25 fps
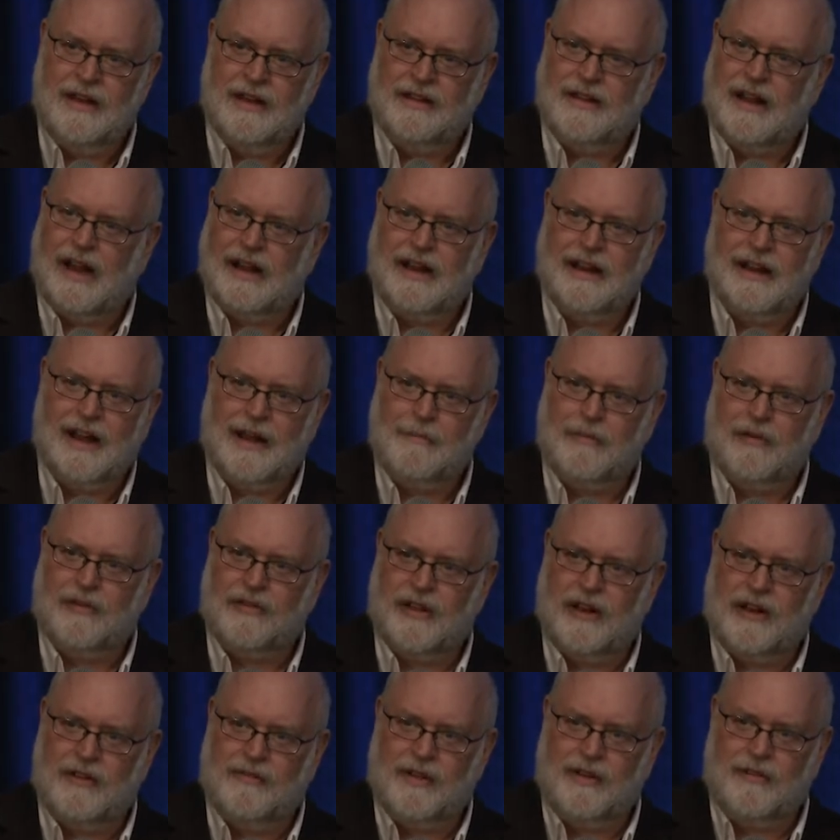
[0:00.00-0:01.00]

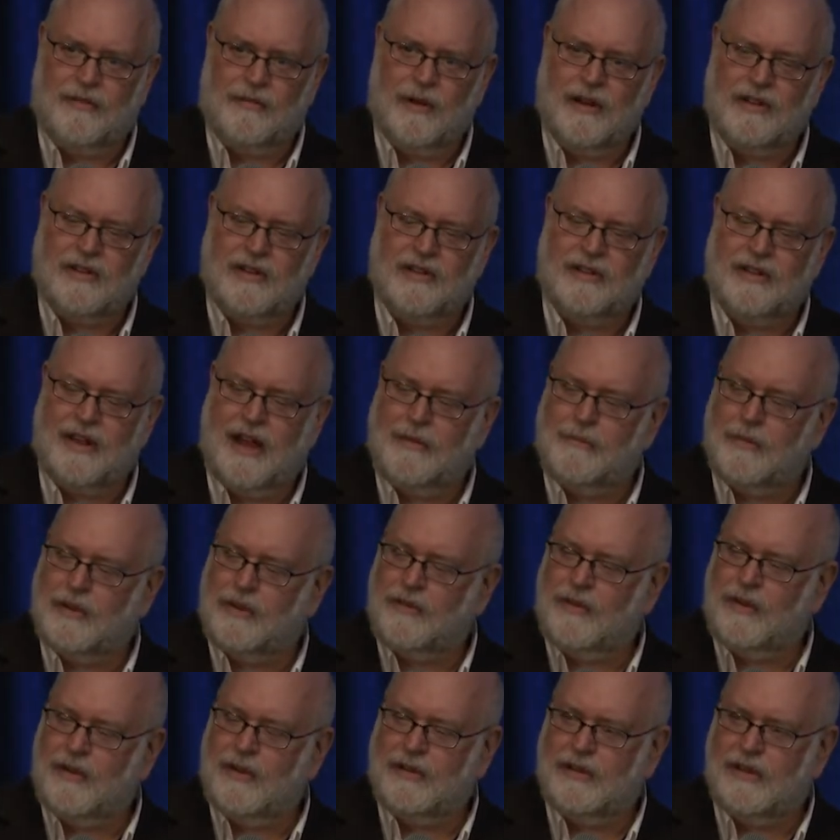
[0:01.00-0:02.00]
99% of it, reaches the
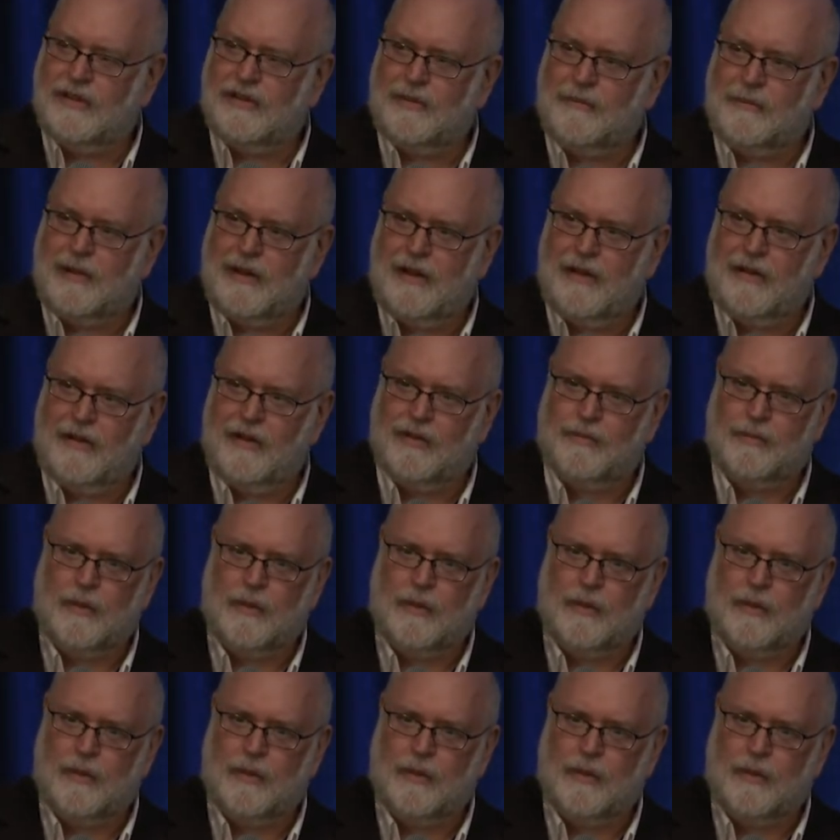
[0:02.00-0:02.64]
atmosphere and disappears,